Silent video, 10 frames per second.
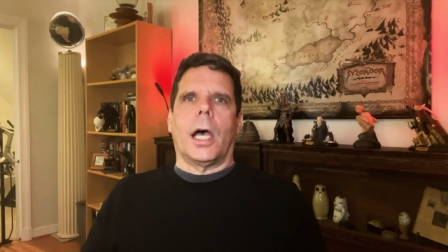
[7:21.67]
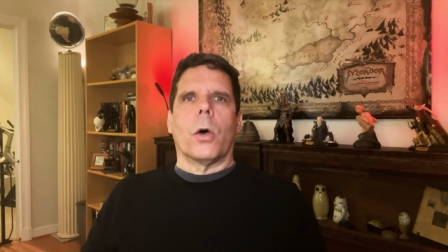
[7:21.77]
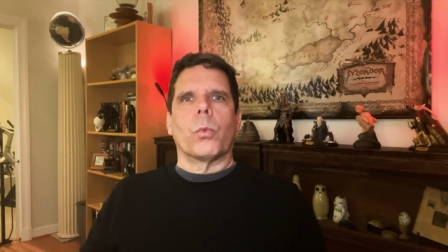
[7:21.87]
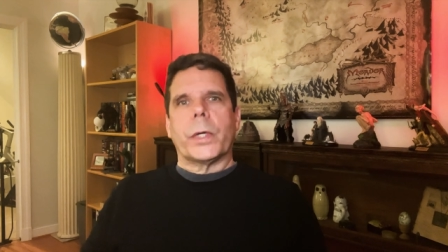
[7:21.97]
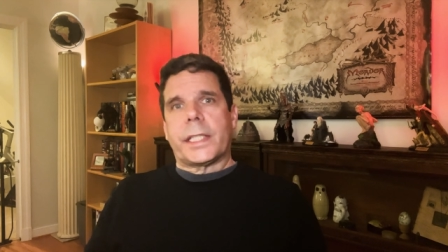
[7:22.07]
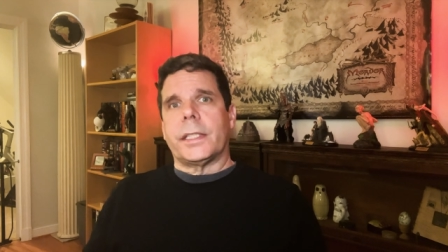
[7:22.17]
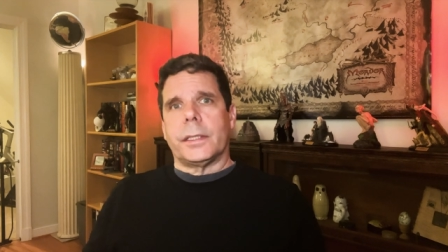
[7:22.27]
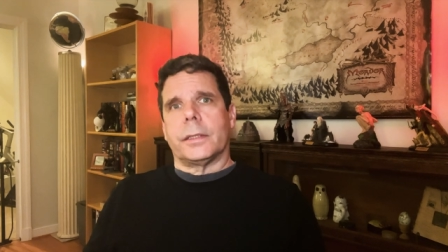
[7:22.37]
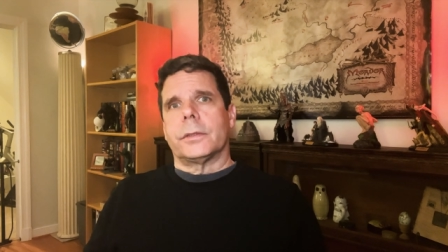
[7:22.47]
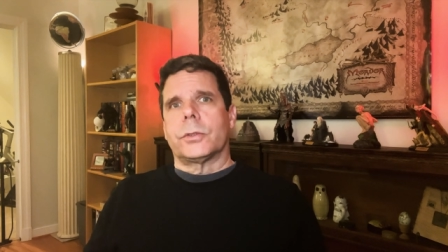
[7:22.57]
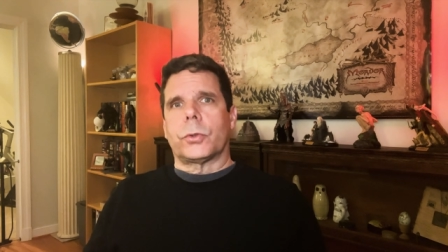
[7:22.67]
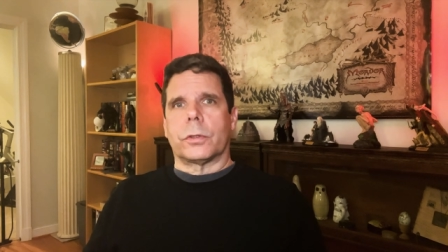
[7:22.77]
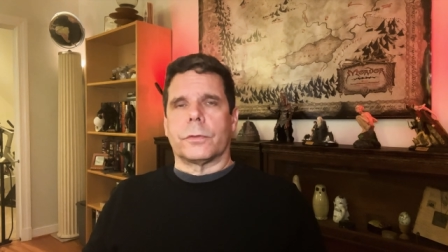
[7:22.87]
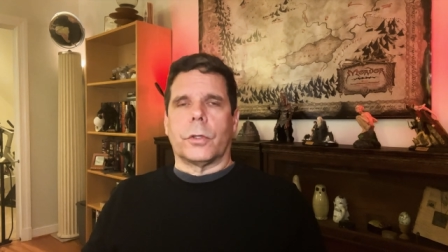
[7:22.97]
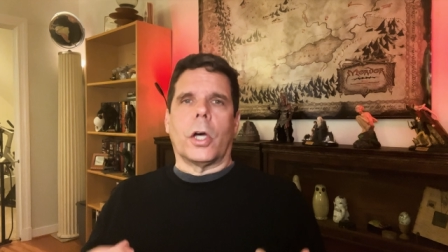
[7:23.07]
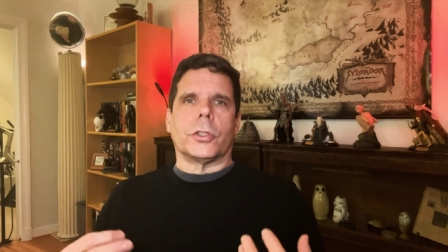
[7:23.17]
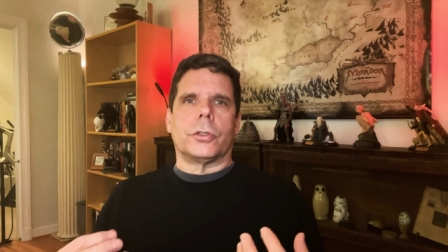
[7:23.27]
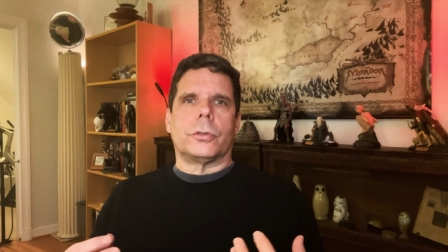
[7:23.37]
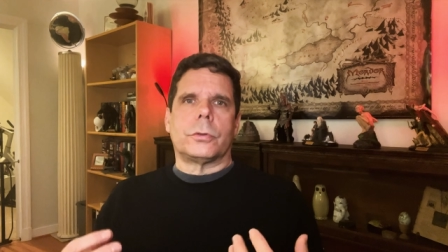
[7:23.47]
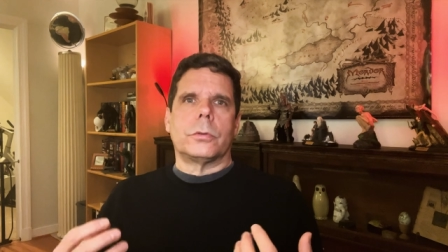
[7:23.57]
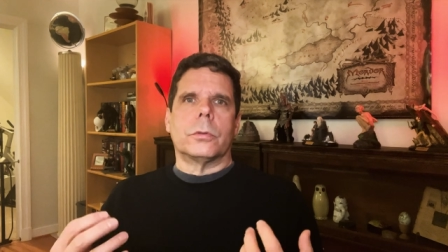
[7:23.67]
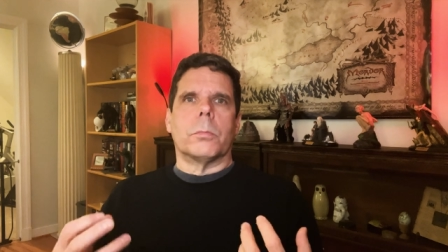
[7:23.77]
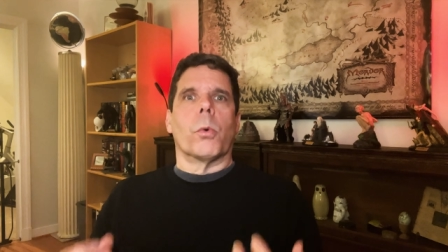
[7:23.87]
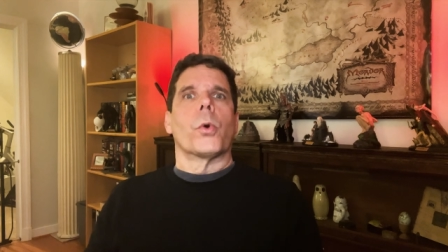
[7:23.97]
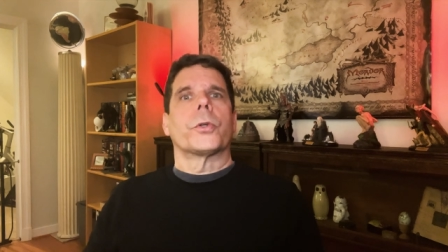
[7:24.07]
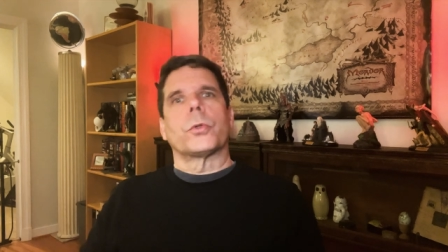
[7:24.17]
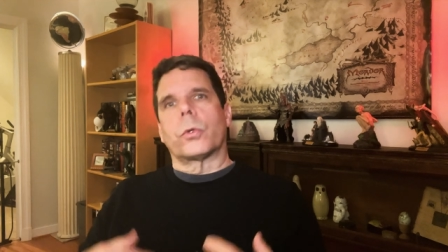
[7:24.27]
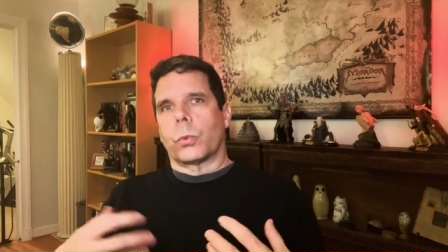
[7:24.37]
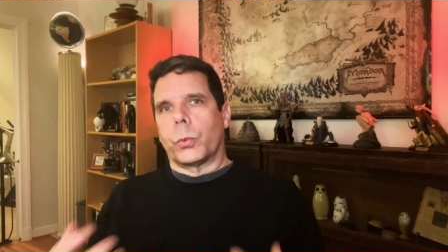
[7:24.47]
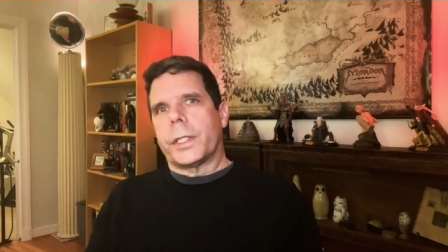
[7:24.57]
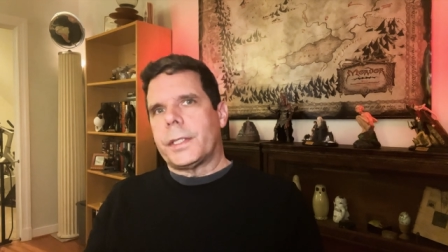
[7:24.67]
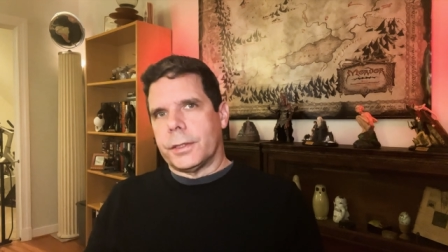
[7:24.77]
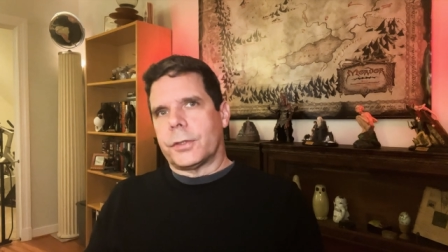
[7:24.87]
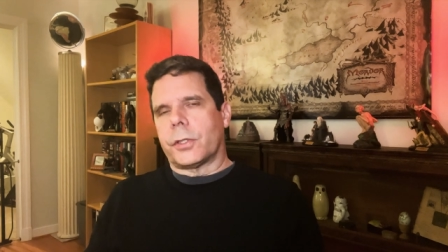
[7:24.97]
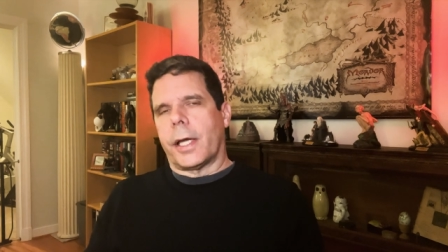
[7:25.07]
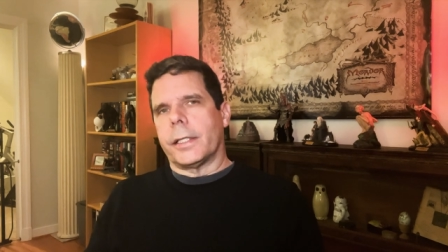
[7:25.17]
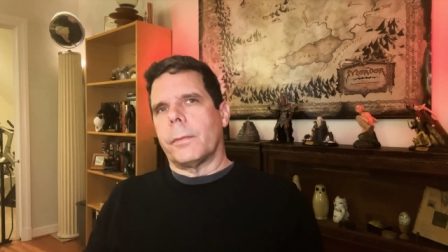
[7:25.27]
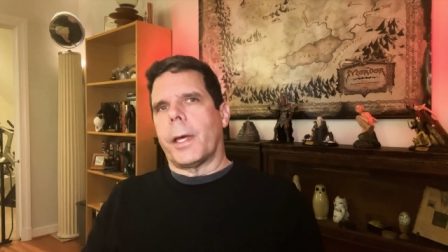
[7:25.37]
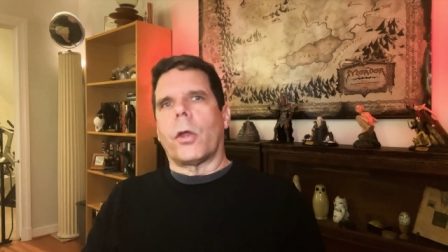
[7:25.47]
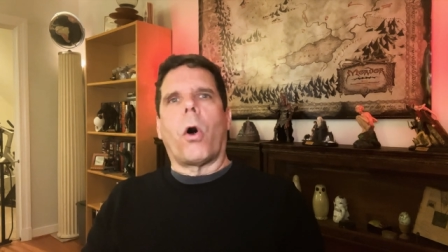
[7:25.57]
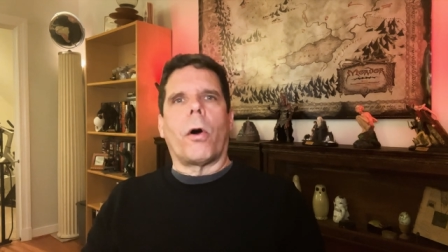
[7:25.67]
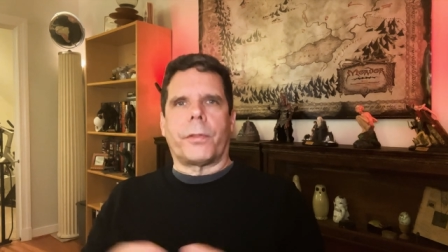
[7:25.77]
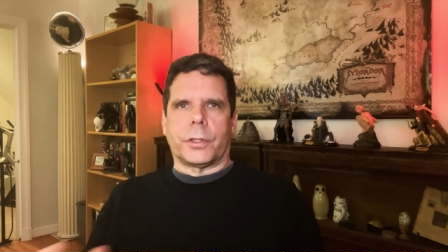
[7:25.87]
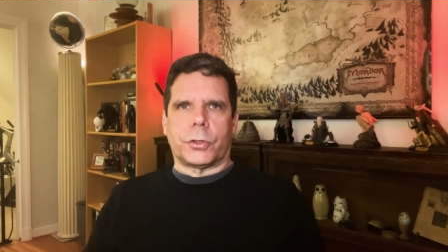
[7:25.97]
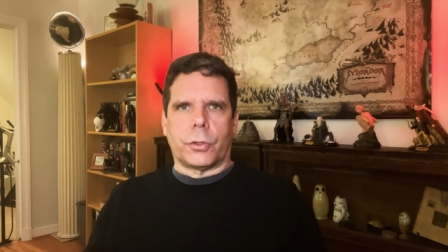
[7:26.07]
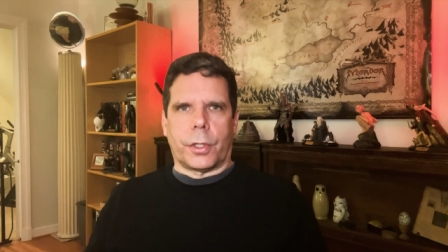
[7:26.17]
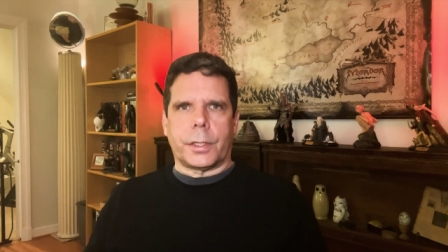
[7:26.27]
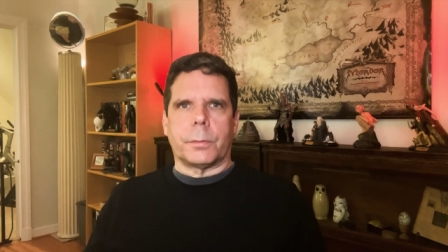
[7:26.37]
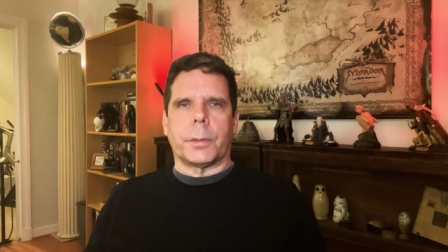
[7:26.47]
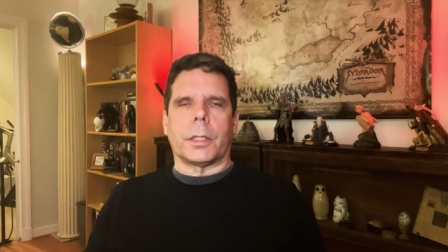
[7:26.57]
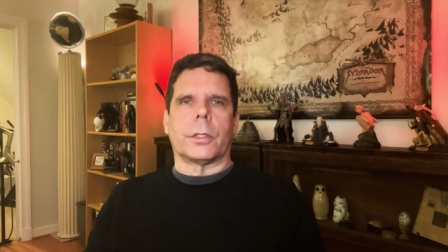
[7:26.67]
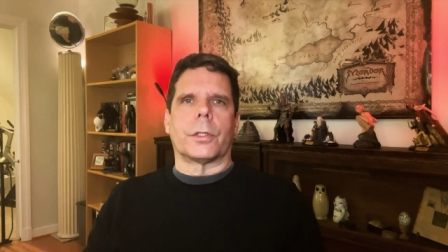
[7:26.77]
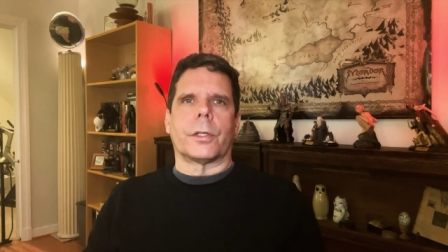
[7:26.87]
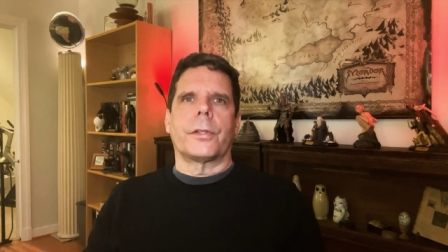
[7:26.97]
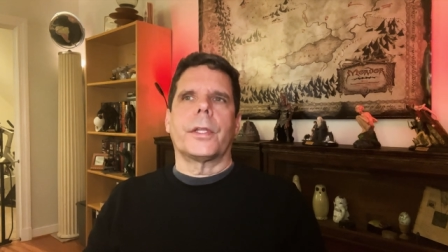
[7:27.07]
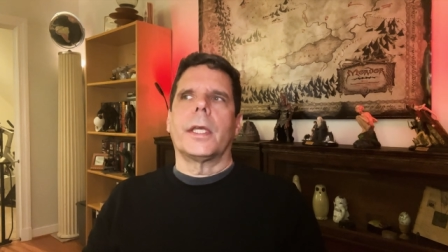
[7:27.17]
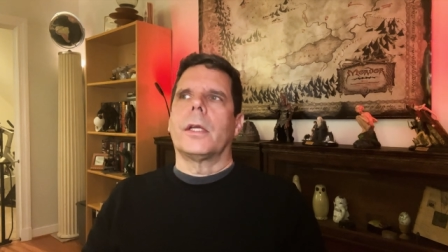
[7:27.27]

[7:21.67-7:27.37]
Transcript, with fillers: a wiki, sort of a Mordor wiki site about all things dark and Middle Earth,